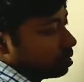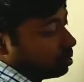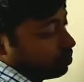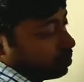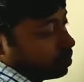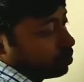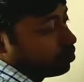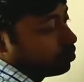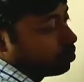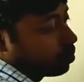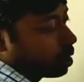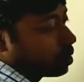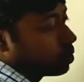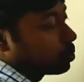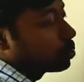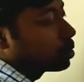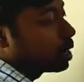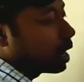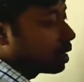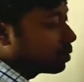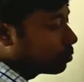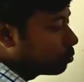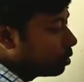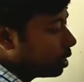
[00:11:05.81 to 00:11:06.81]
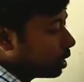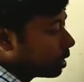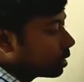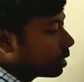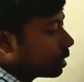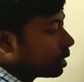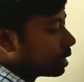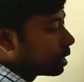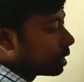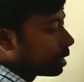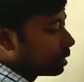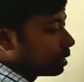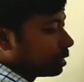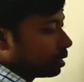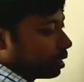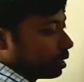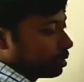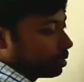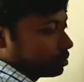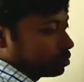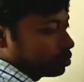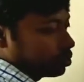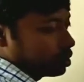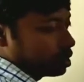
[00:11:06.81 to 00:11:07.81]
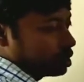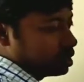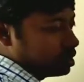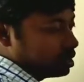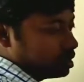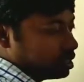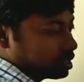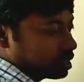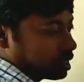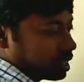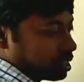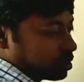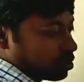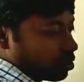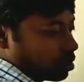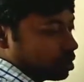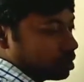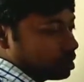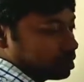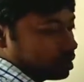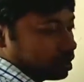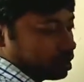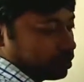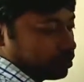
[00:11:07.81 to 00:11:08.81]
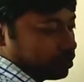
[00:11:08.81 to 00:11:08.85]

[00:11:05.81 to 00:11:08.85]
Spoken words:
If you want to calculate, so in this condition,